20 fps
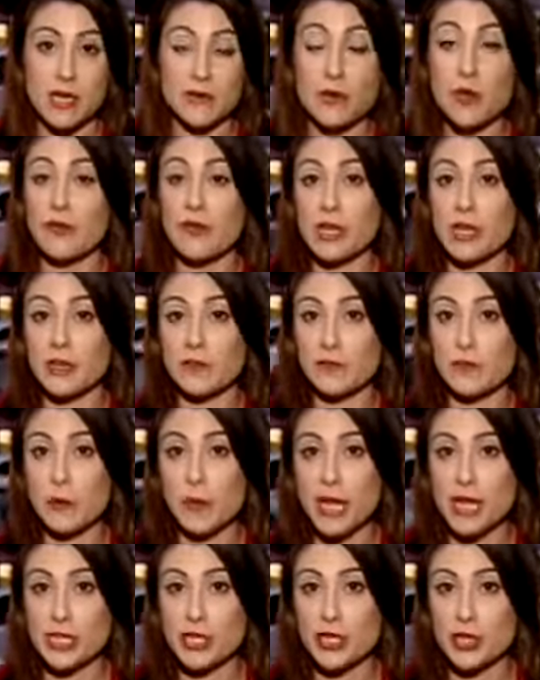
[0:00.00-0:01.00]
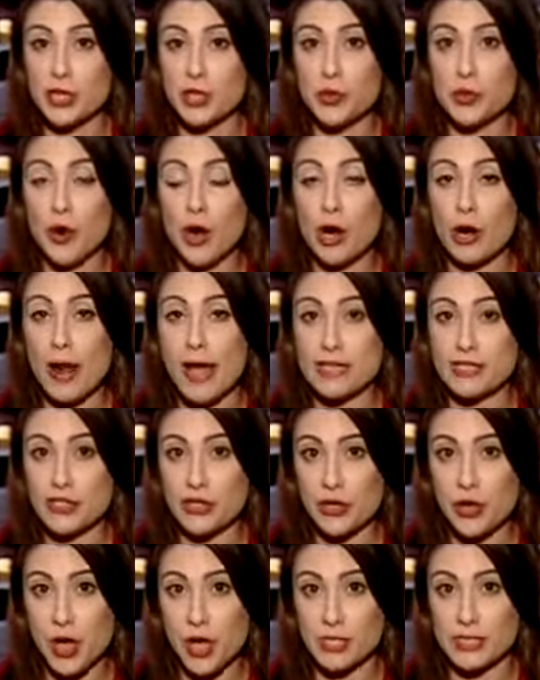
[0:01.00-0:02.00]
If you have any information, you are asked to
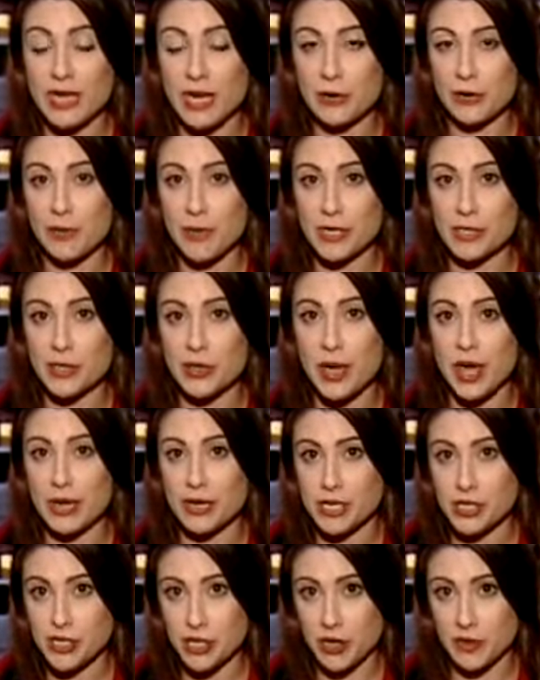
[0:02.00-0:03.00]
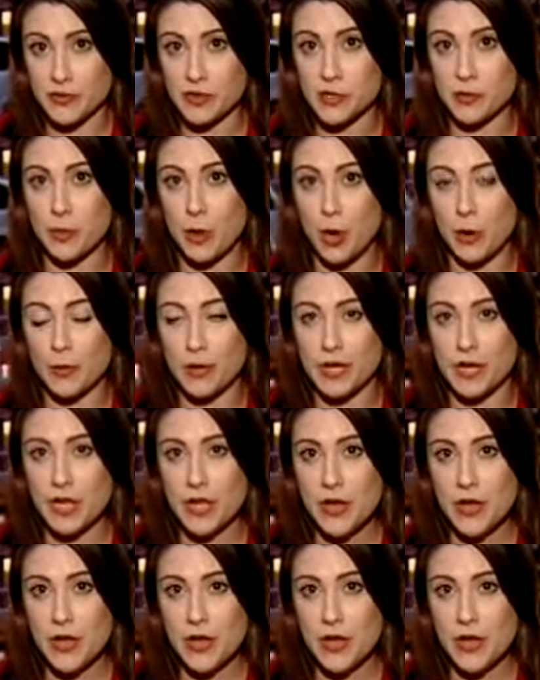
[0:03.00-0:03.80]
call Sacramento County Sheriff's Department.